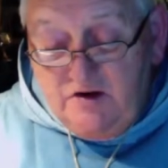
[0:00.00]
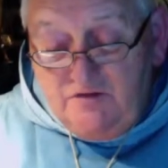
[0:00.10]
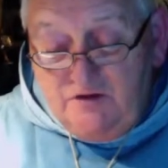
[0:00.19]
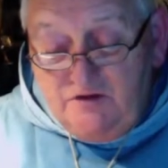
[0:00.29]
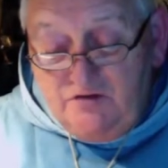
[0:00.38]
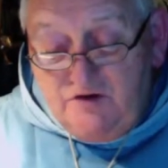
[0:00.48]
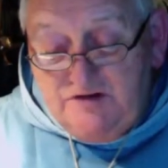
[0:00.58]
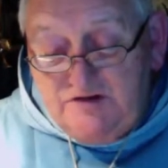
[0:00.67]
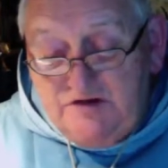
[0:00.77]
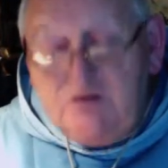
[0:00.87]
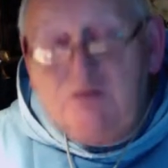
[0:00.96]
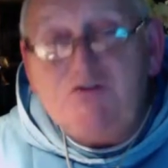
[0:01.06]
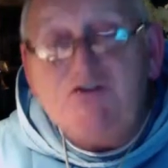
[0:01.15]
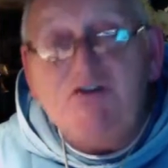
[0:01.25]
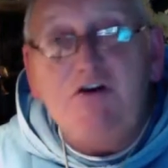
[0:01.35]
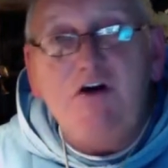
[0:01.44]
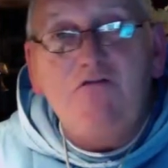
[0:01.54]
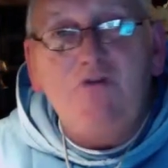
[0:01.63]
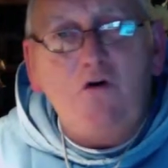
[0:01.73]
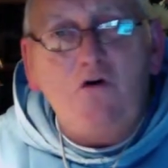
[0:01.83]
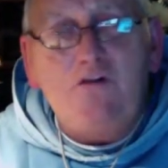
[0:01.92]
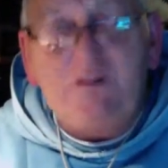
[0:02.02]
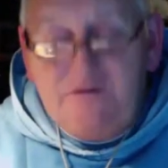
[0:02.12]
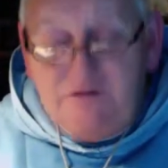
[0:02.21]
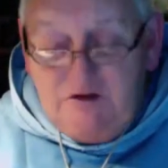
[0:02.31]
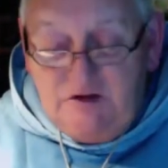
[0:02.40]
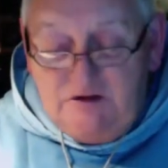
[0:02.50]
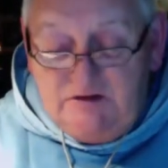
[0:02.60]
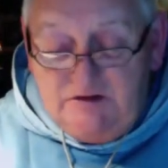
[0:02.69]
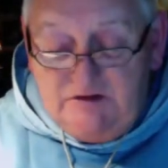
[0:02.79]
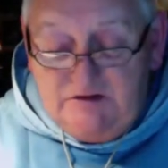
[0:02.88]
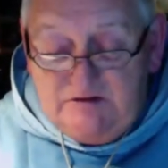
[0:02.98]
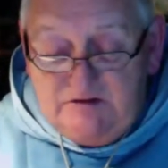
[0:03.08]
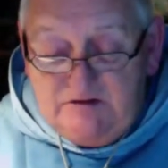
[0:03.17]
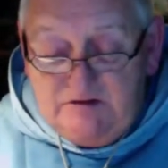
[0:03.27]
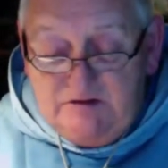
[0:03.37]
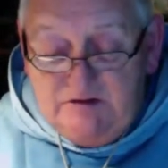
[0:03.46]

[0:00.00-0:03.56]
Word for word: for the resolution of all difficulties.